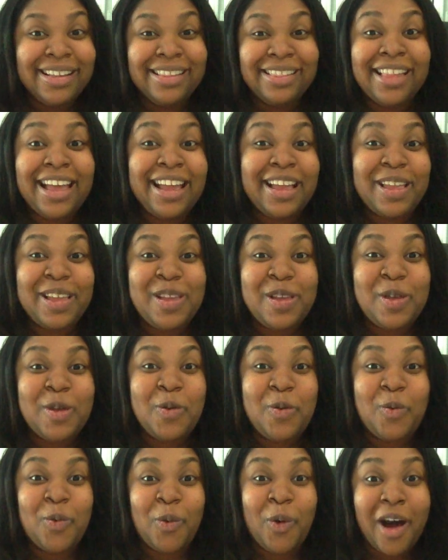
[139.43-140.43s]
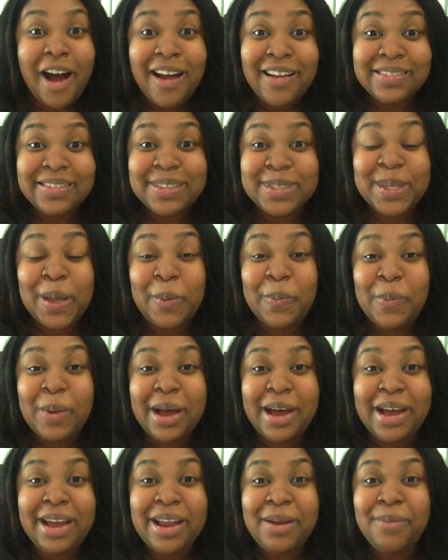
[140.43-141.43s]
Like you want
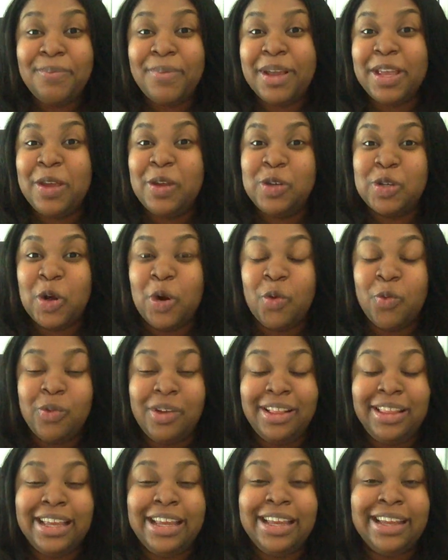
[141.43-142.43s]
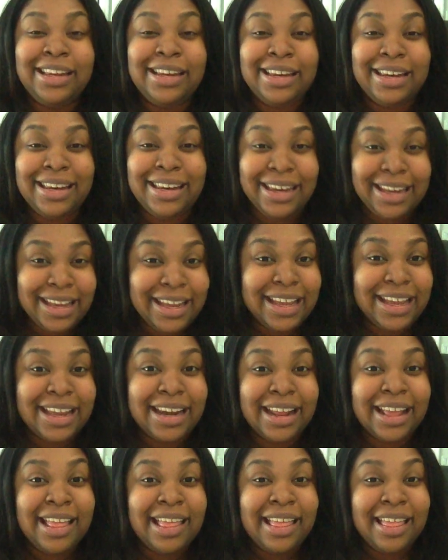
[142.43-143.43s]
someone, but you don't really
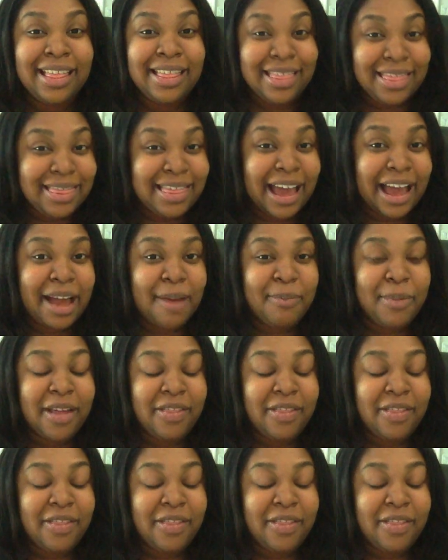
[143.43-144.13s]
need them.